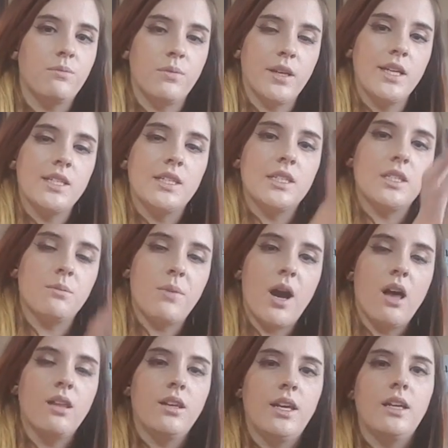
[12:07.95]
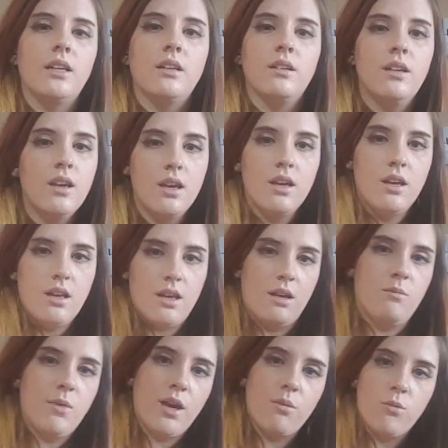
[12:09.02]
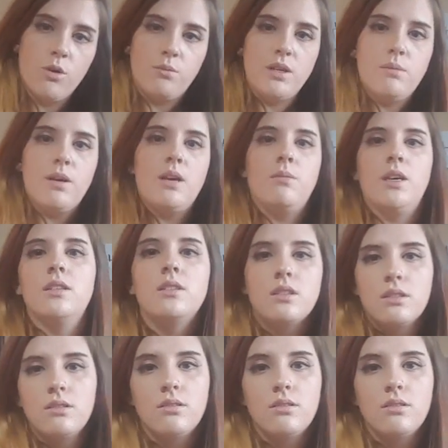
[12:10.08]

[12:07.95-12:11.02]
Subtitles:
places to pollinate and make more bee babies,